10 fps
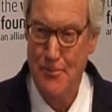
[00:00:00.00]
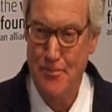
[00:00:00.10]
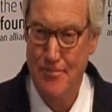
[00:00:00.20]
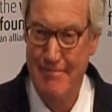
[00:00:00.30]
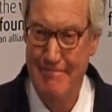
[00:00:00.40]

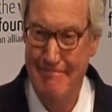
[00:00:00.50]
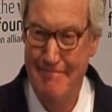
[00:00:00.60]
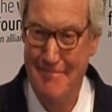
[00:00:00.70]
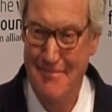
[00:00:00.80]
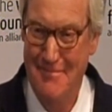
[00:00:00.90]

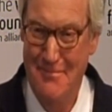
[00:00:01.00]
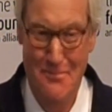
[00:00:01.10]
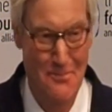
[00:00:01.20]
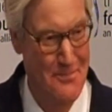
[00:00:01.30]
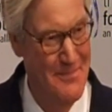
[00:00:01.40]

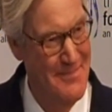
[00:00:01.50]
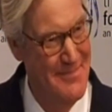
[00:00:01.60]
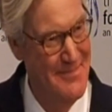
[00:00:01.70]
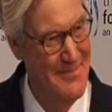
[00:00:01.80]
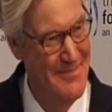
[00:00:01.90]

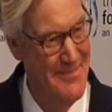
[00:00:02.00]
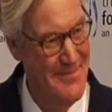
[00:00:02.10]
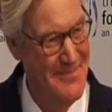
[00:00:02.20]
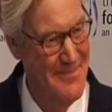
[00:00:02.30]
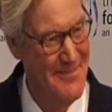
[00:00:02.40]

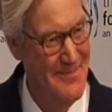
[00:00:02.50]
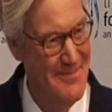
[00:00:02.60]
Nobody speaks.